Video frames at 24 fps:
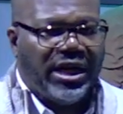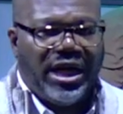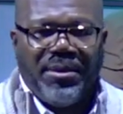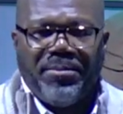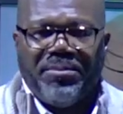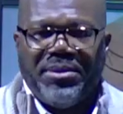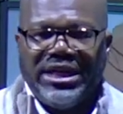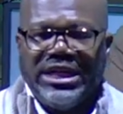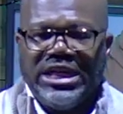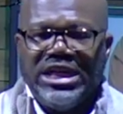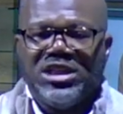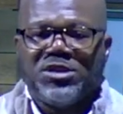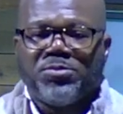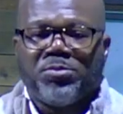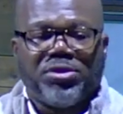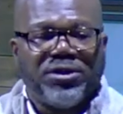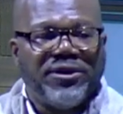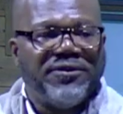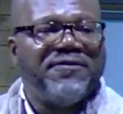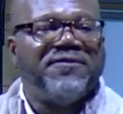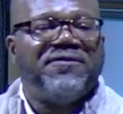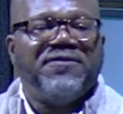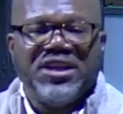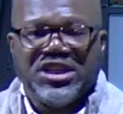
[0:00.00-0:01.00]
but he's
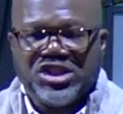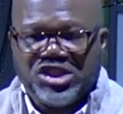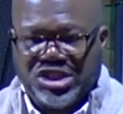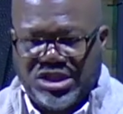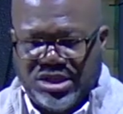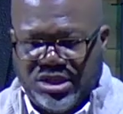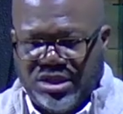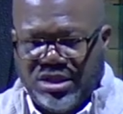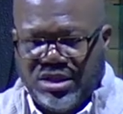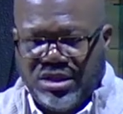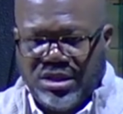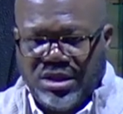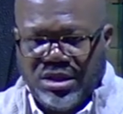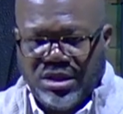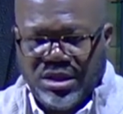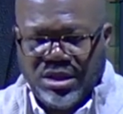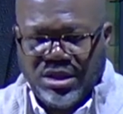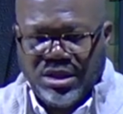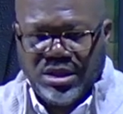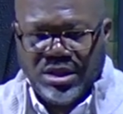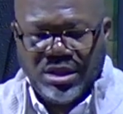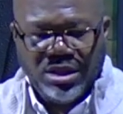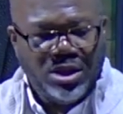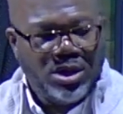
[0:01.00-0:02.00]
proficient
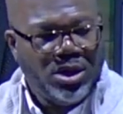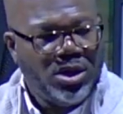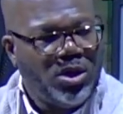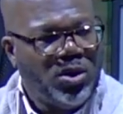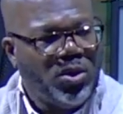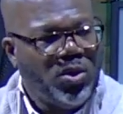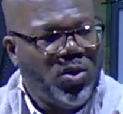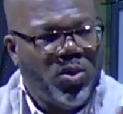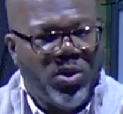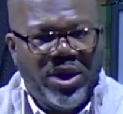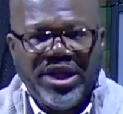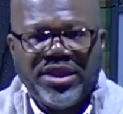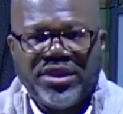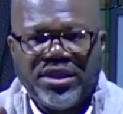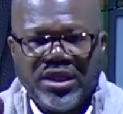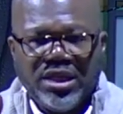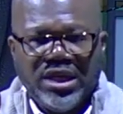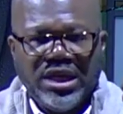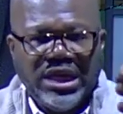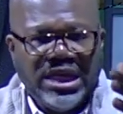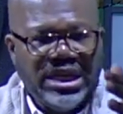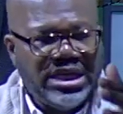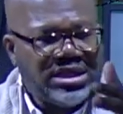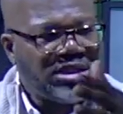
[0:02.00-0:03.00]
with
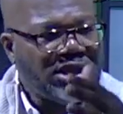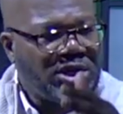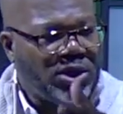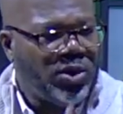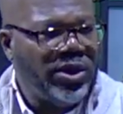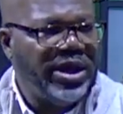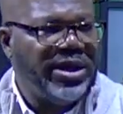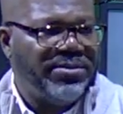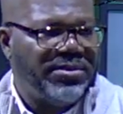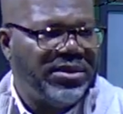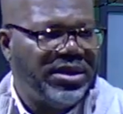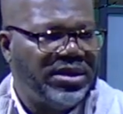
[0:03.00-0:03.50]
his equipment.